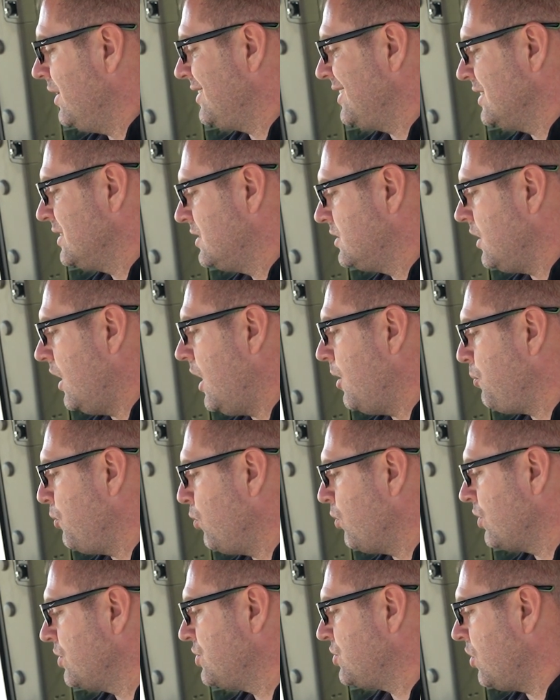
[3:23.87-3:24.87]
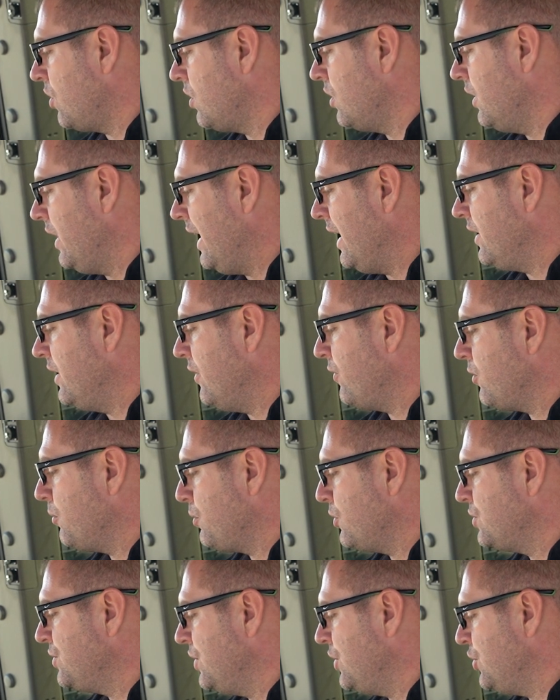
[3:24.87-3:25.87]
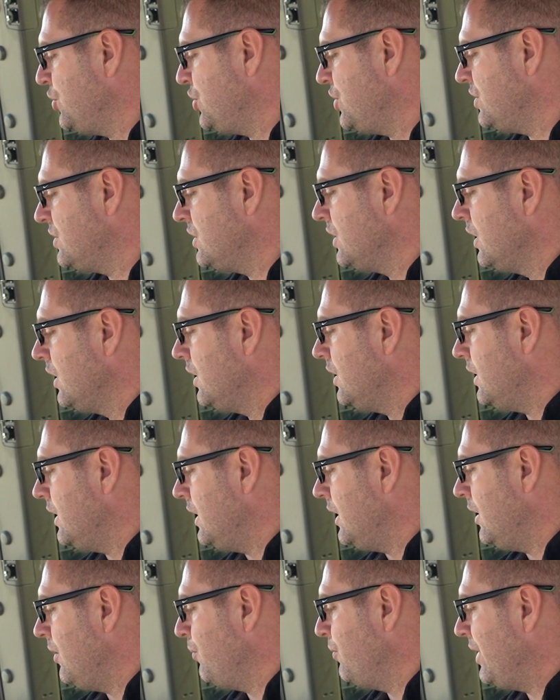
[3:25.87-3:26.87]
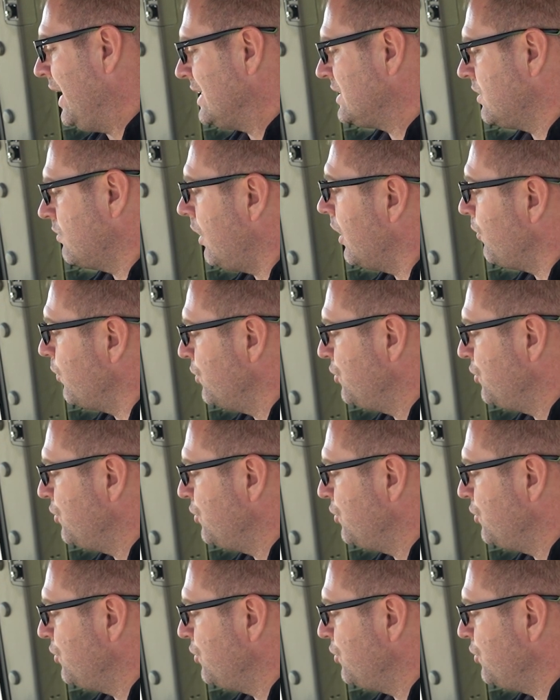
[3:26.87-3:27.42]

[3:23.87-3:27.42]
it to stop or start at different percentages, um, that's how I